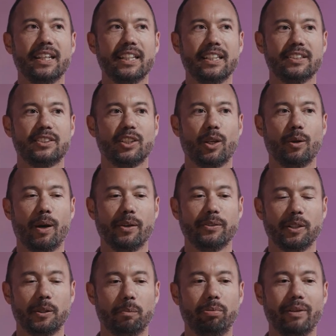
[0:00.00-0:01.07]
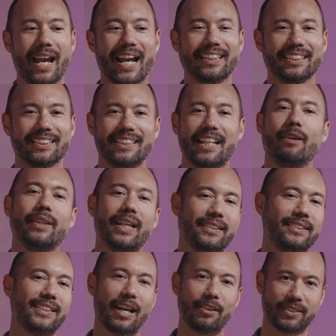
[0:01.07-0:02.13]
is to go out there and practice. Now,
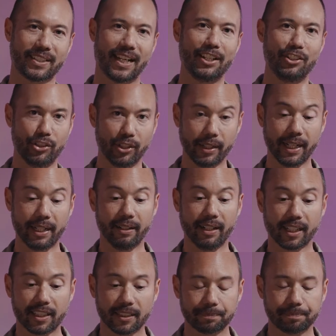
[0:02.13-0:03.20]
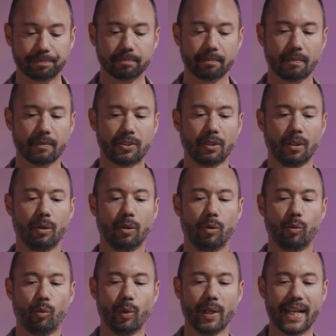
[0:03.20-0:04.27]
that sounds kind of generic.
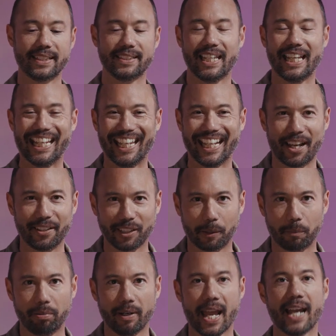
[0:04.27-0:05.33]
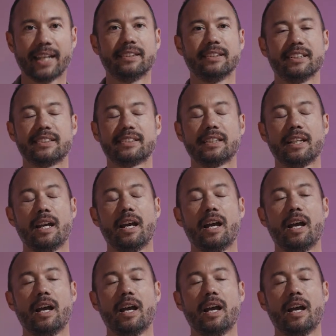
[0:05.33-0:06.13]
So when I say get out there and practice,